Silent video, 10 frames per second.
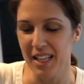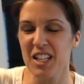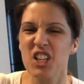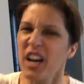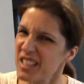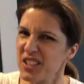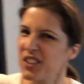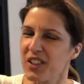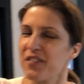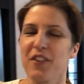going to
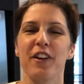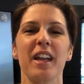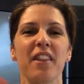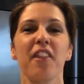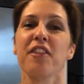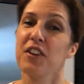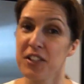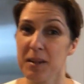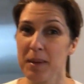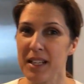cook it for another
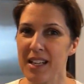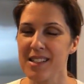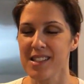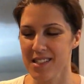30 minutes